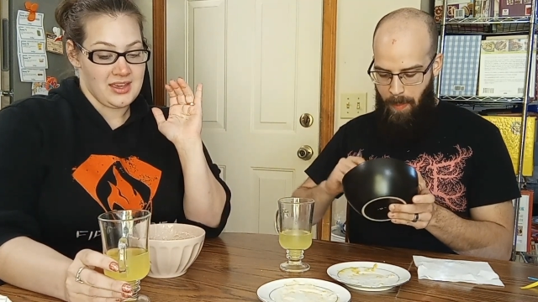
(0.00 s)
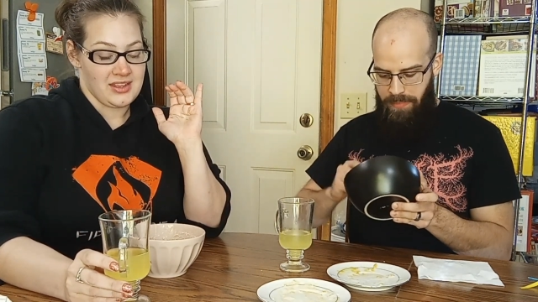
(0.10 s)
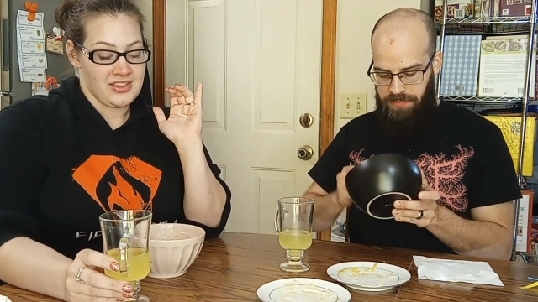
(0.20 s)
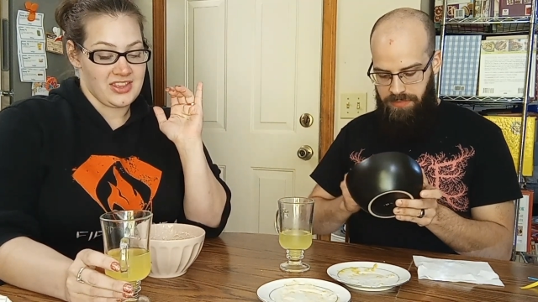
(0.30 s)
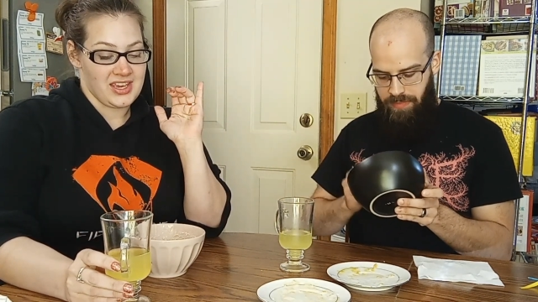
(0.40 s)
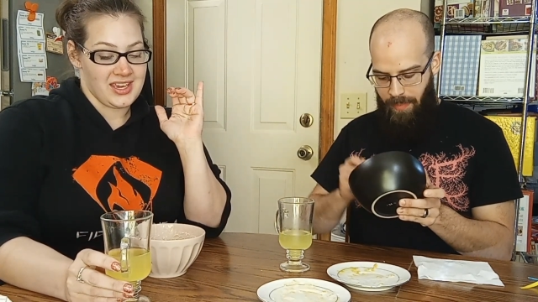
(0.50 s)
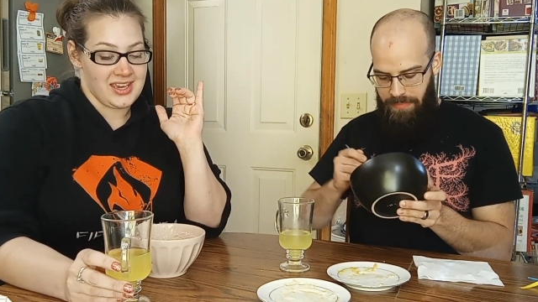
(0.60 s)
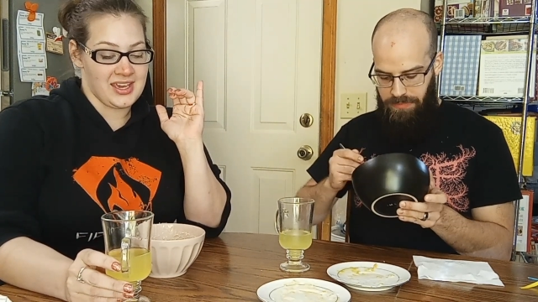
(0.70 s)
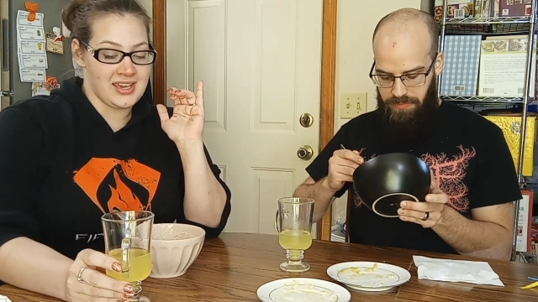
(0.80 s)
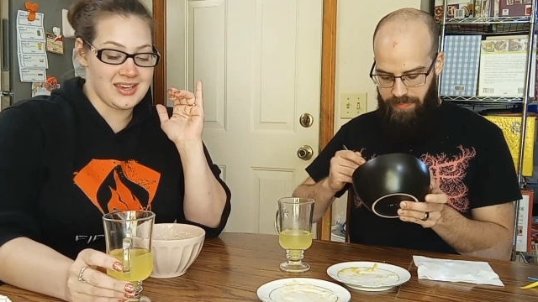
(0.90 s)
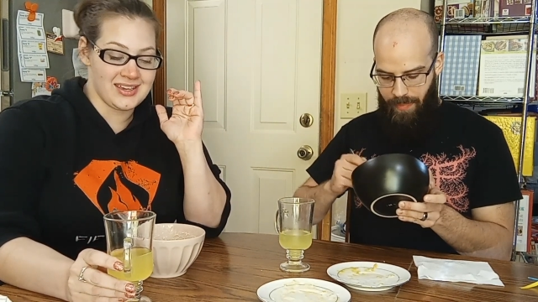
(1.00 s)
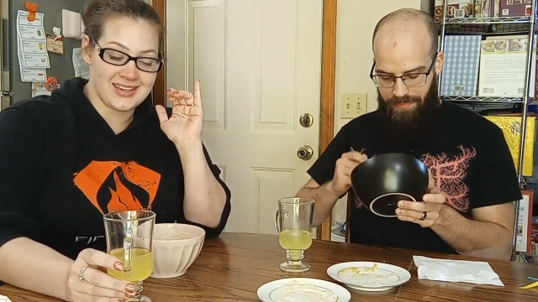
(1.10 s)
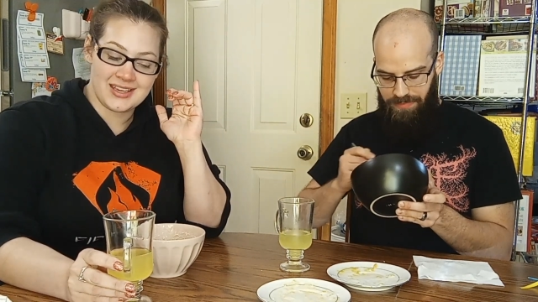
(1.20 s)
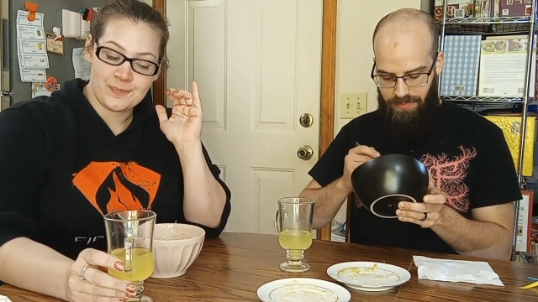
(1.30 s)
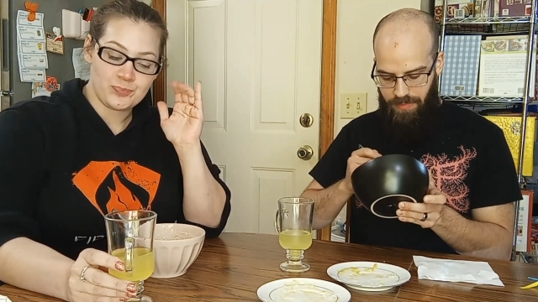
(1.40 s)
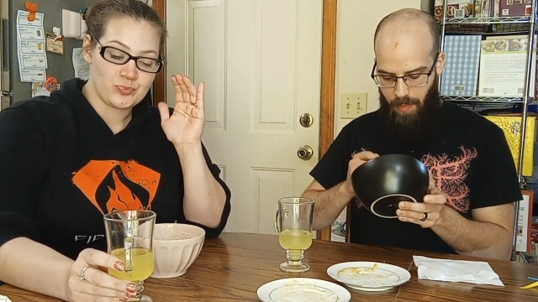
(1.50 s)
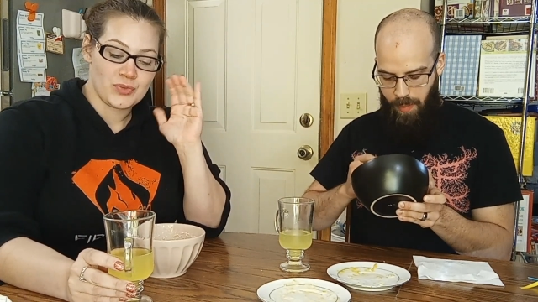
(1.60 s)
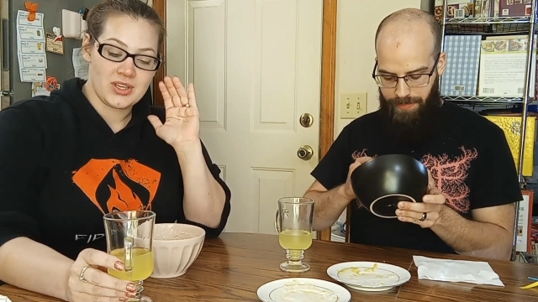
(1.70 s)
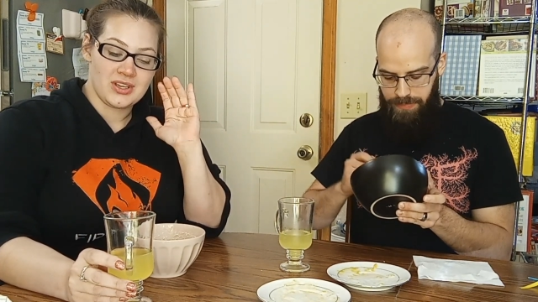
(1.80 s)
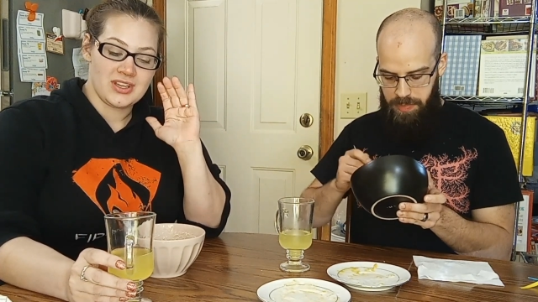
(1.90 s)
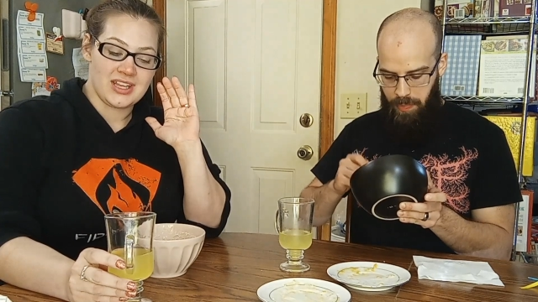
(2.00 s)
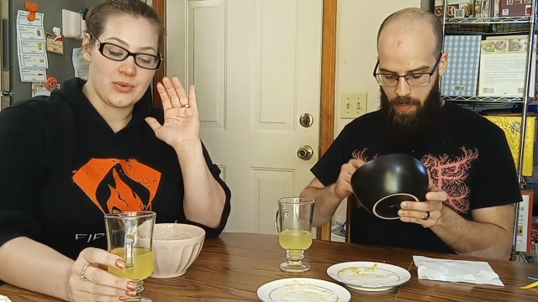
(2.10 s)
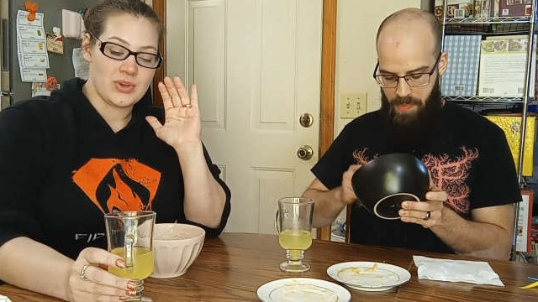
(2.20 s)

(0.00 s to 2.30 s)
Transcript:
Speaker 1: The, like,